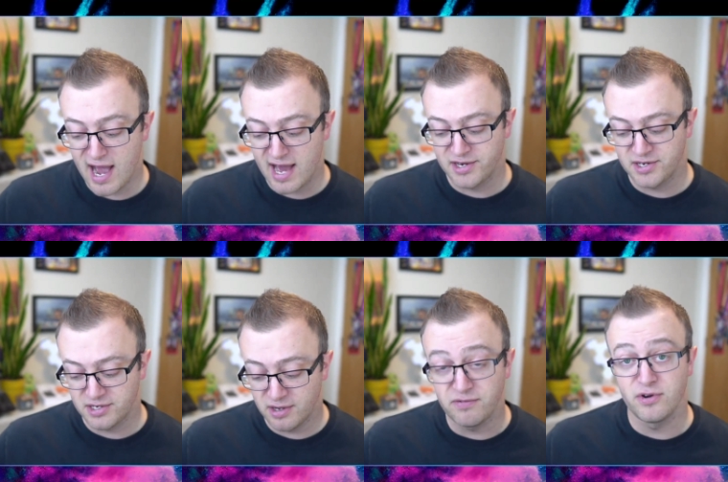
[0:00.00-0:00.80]
And
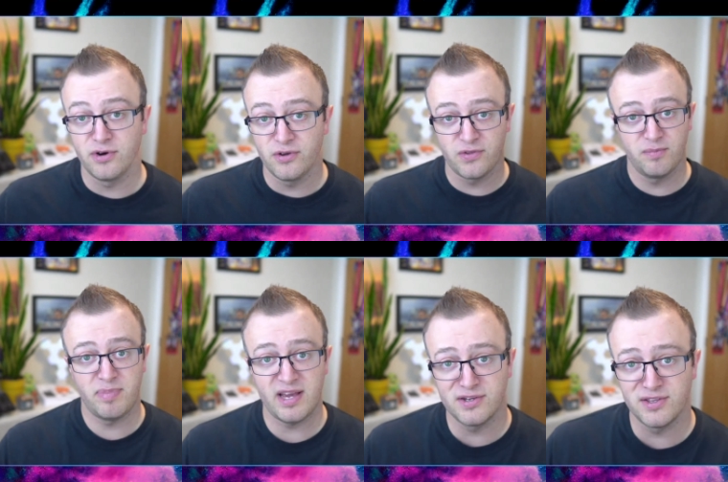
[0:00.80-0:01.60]
of course,
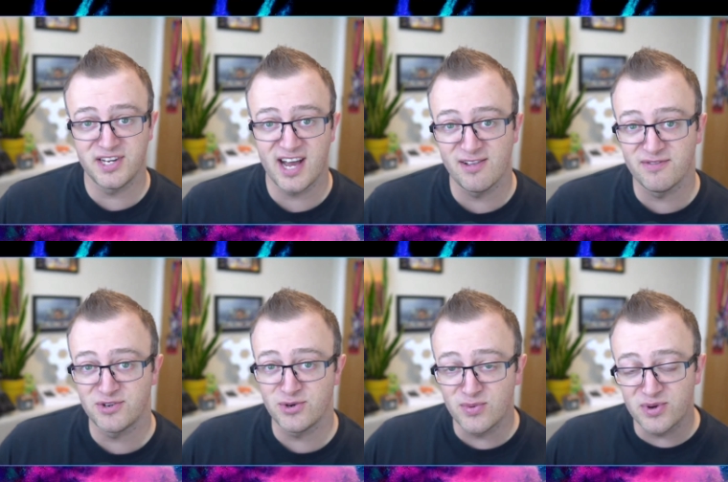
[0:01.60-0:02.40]
based on the title of the
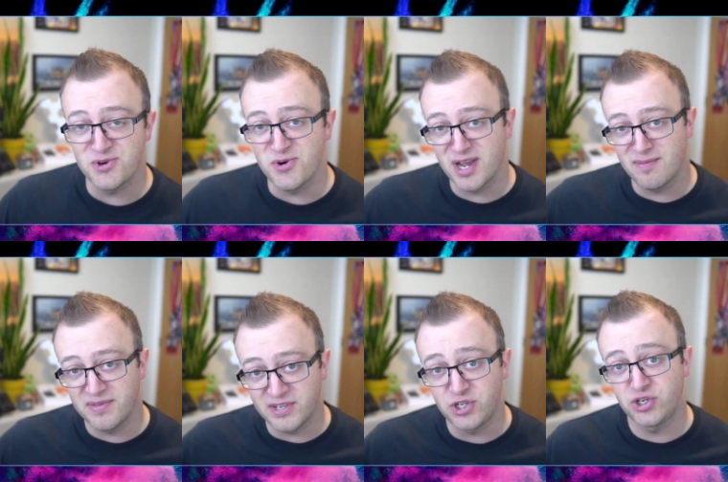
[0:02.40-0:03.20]
talk, we're talking
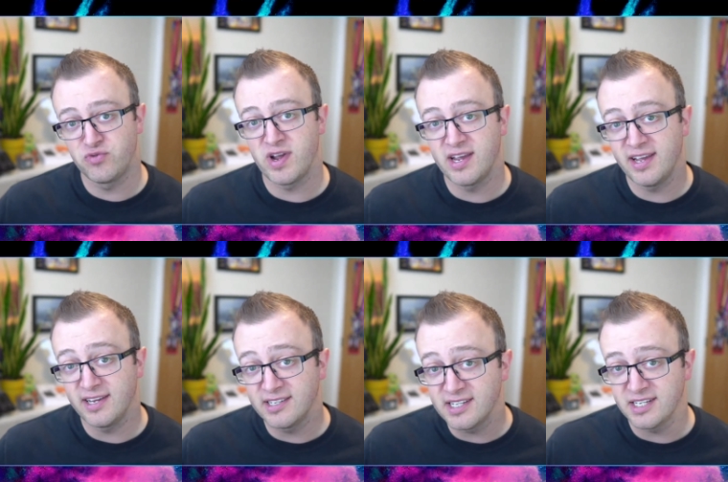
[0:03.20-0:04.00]
about this
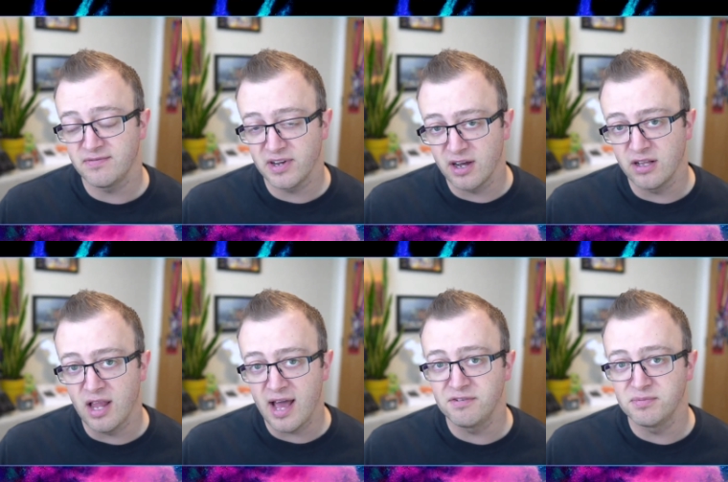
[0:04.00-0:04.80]
shrinking certificate
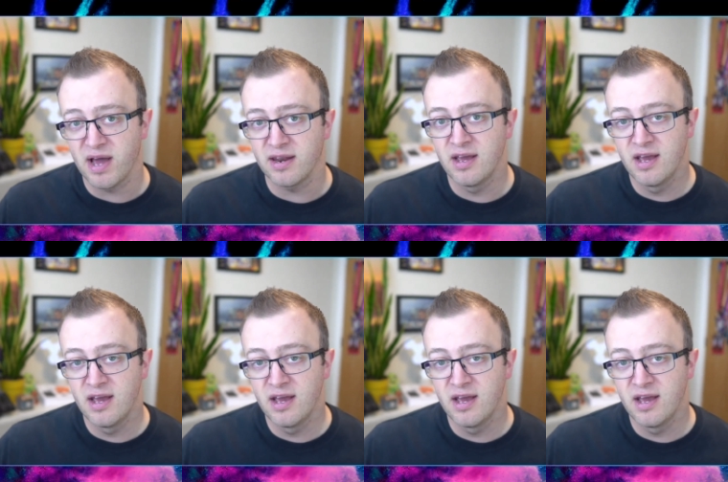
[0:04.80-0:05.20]
lifespan